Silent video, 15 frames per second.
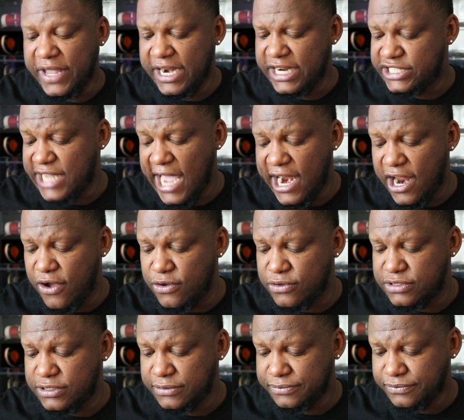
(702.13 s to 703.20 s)
In the
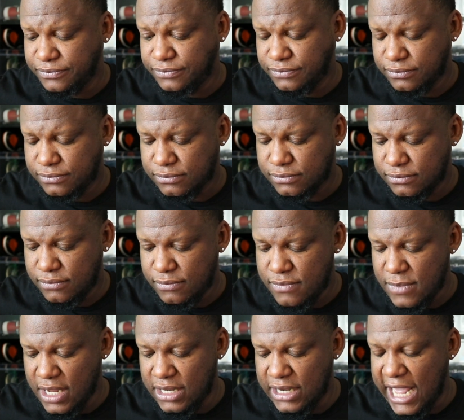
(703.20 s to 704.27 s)
shadows,
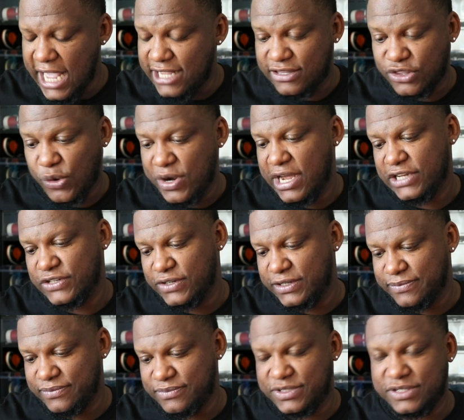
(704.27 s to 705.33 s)
they's 300
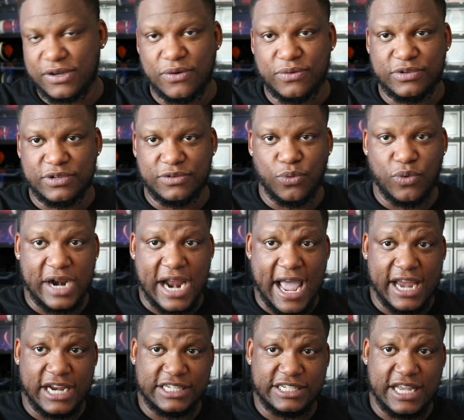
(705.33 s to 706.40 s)
So one I
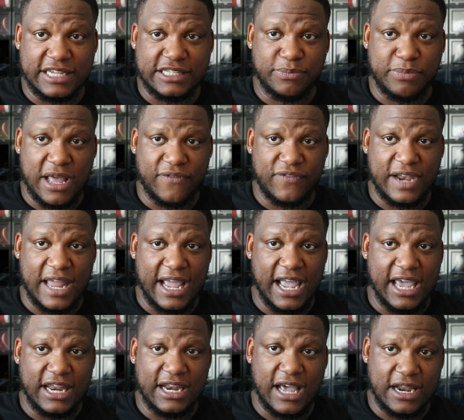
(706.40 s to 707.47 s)
had a chance to buy for like
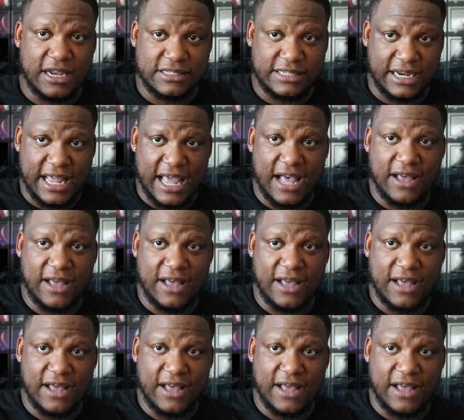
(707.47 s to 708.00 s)
$80 at the